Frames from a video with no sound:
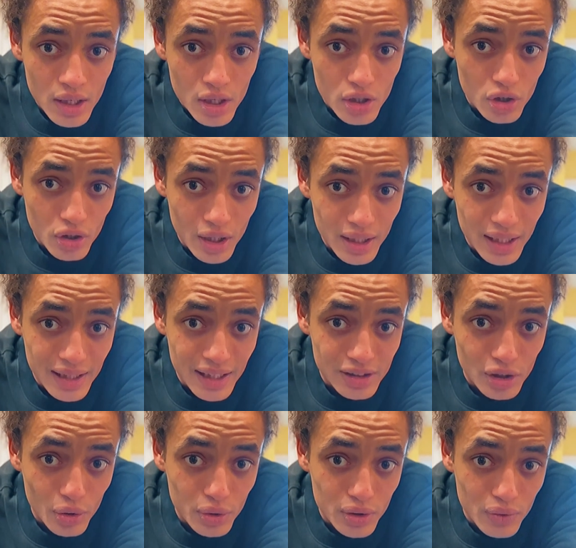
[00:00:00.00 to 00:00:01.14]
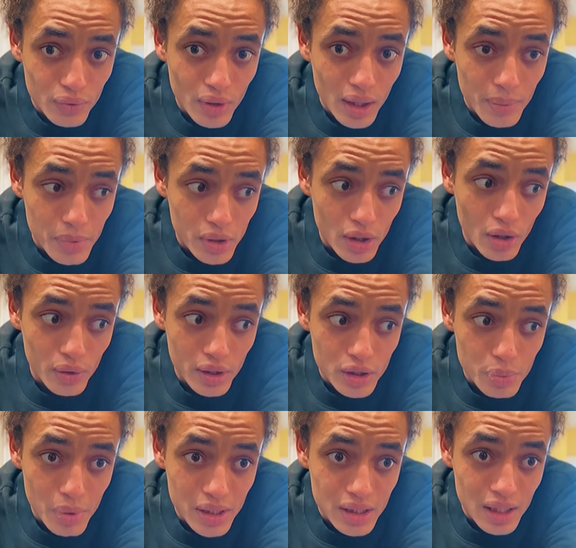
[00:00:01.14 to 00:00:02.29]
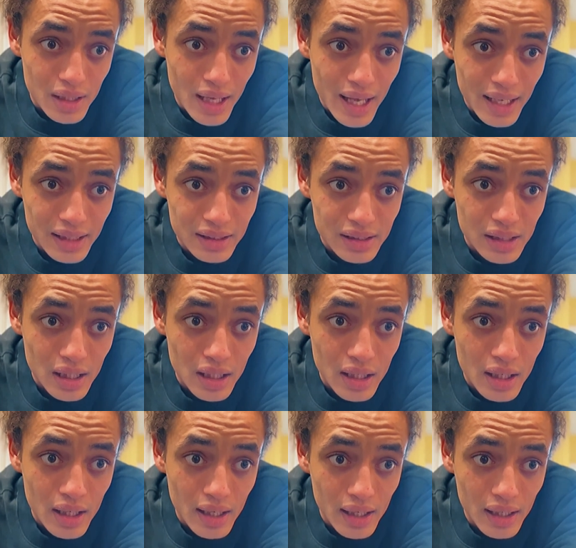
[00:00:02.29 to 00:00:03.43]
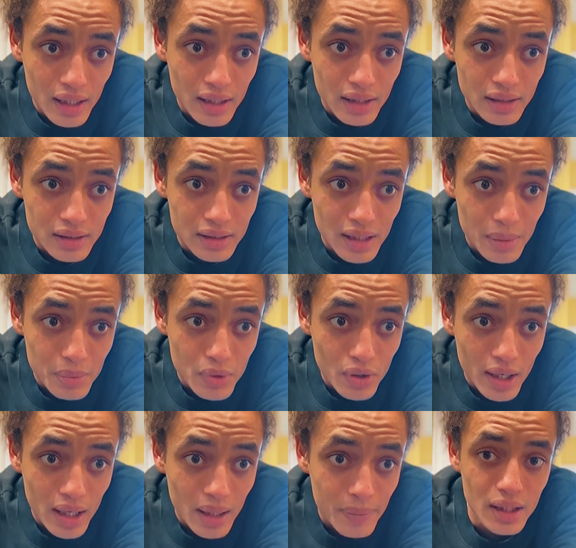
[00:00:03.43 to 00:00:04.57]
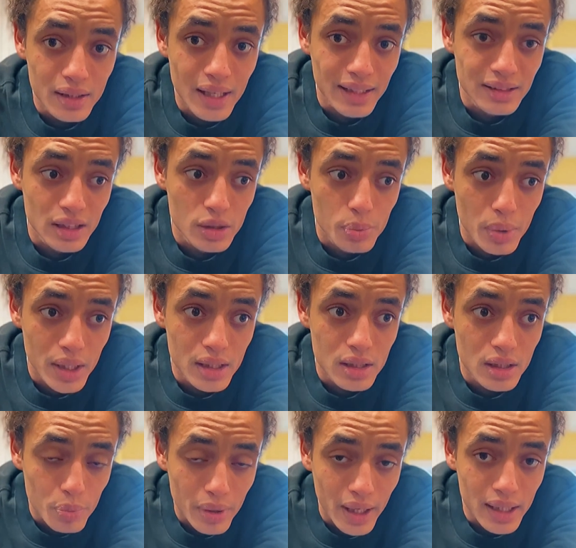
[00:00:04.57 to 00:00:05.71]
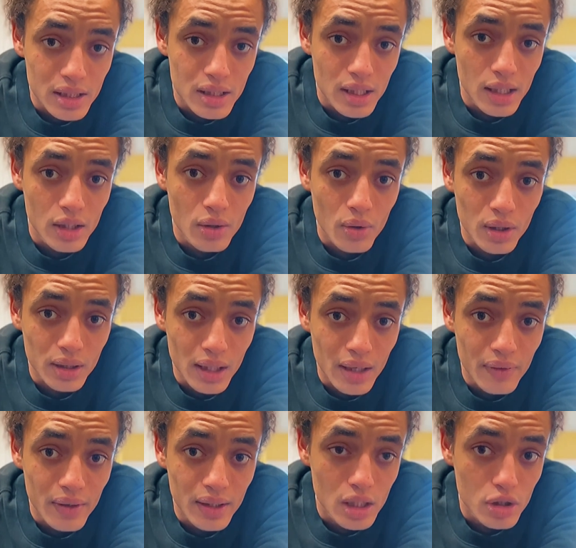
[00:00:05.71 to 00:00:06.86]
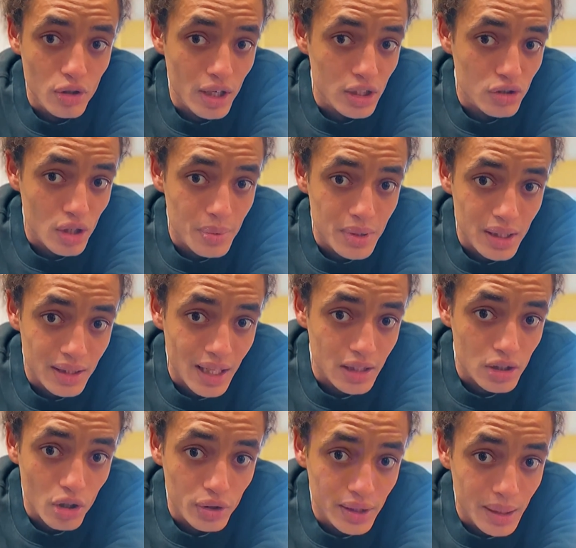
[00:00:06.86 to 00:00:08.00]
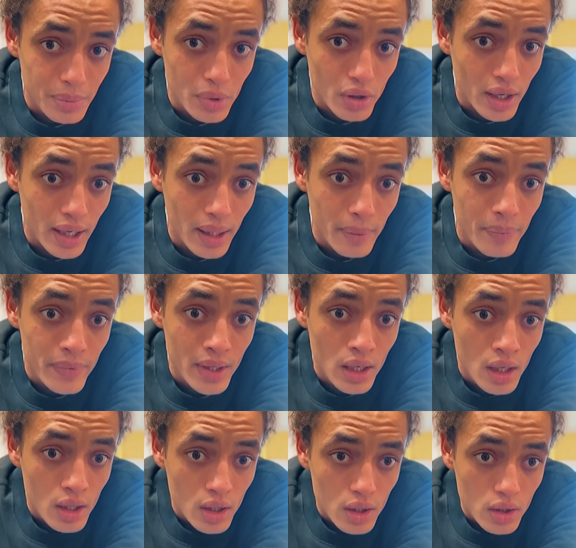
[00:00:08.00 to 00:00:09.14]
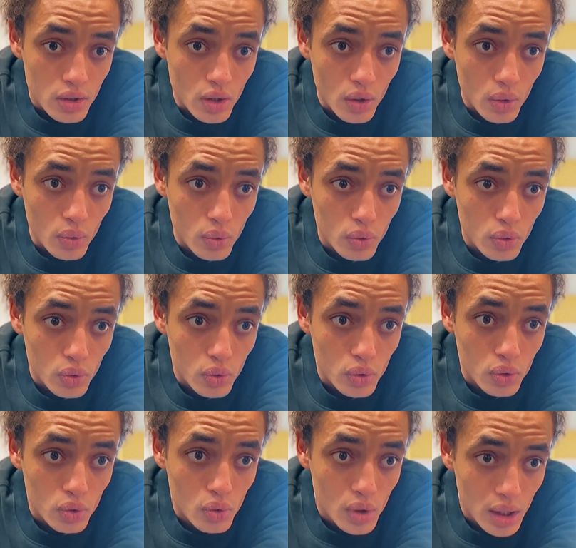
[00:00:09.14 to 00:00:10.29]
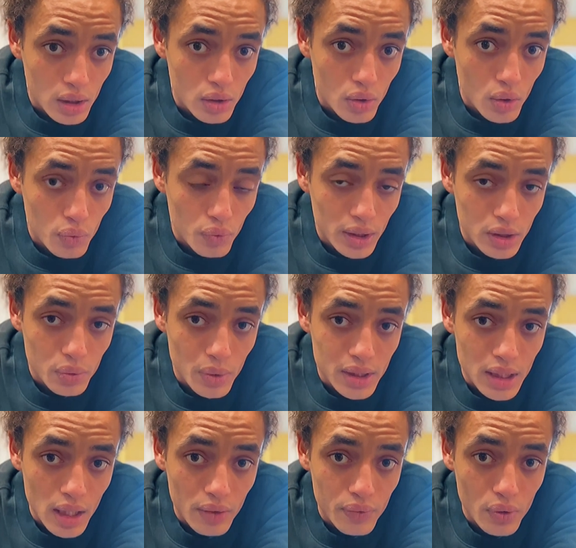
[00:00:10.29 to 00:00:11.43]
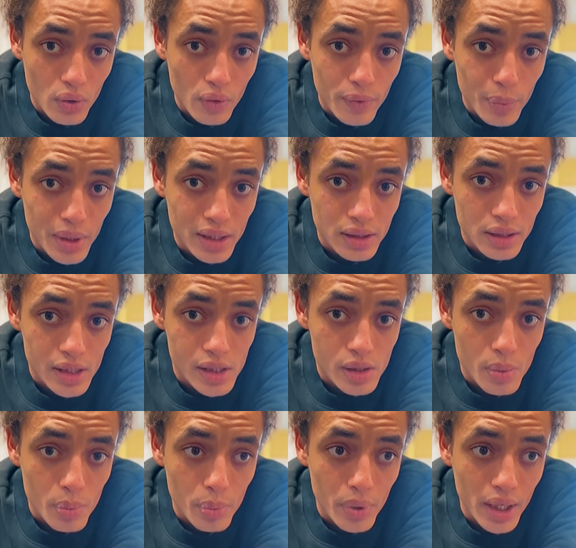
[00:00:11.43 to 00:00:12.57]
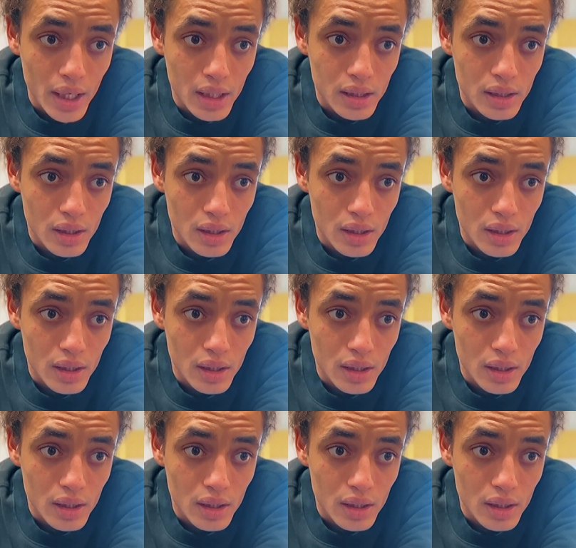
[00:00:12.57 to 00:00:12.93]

you're getting the solution from. The speech to text is DeepGram, the text to speech, the HT or 11, the transcription, that's all DeepGram. So you can really switch out a few of the pieces, but